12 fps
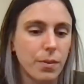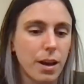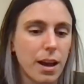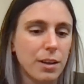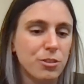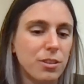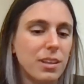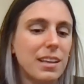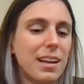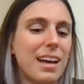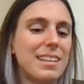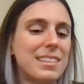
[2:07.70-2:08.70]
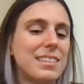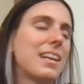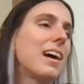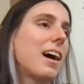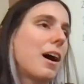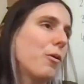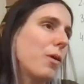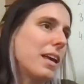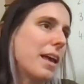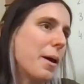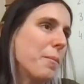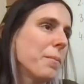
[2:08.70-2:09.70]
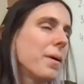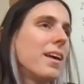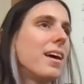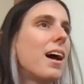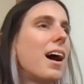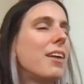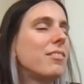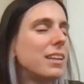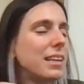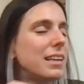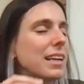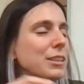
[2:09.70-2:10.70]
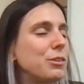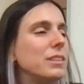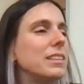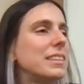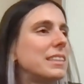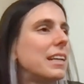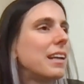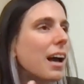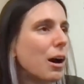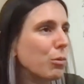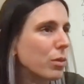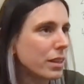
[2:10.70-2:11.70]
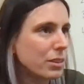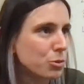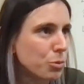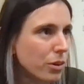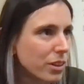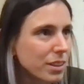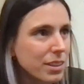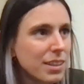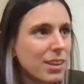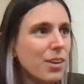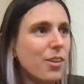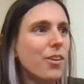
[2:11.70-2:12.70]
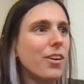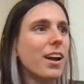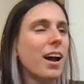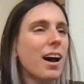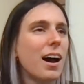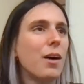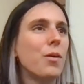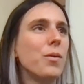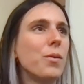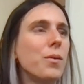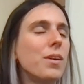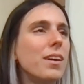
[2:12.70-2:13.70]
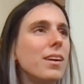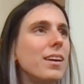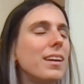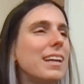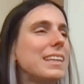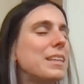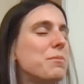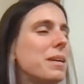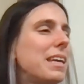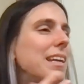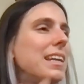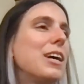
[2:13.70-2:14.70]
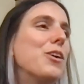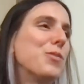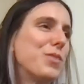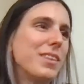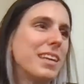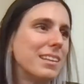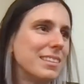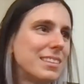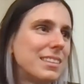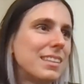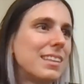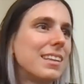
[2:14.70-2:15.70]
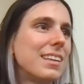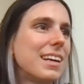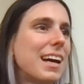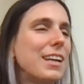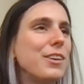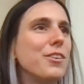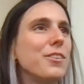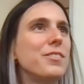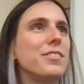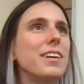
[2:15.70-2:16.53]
actually, as how I am, I really like to understand how things work, or how, like, the beginning of things, kind of,